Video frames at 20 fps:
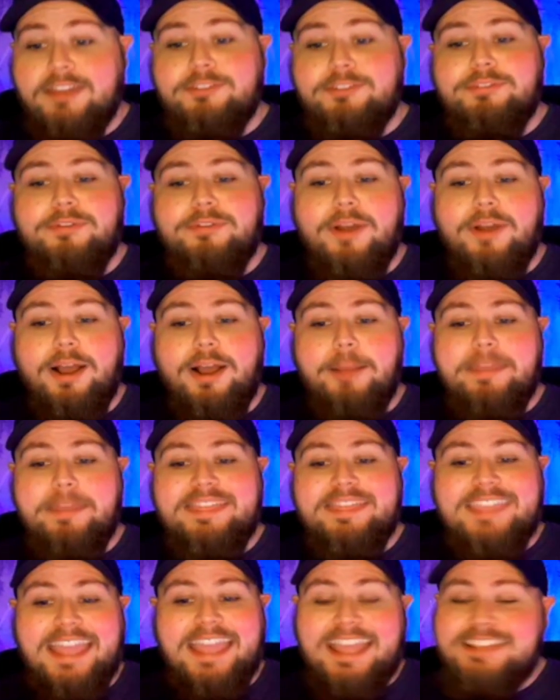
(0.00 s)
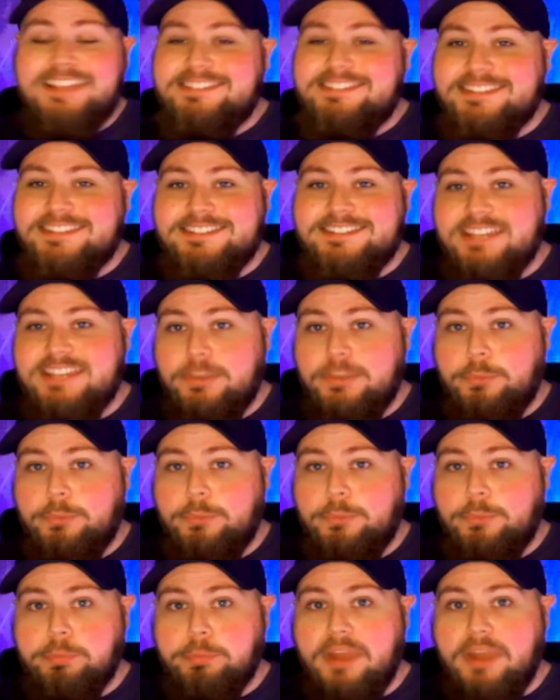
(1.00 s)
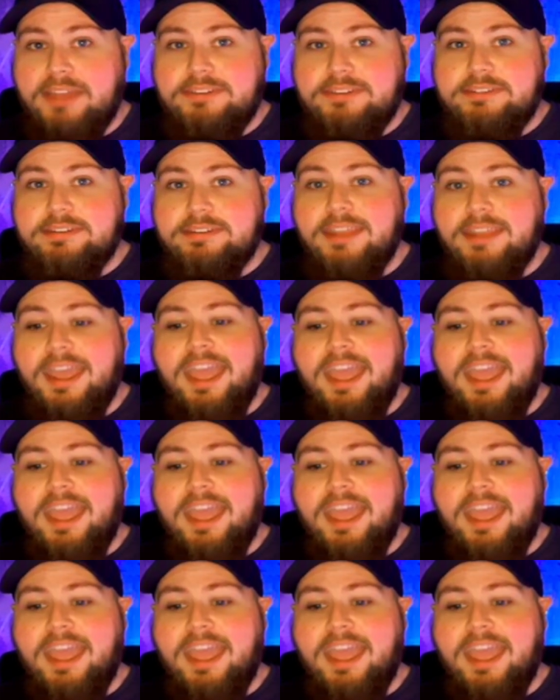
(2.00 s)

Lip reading: From the Aces, it was Brent.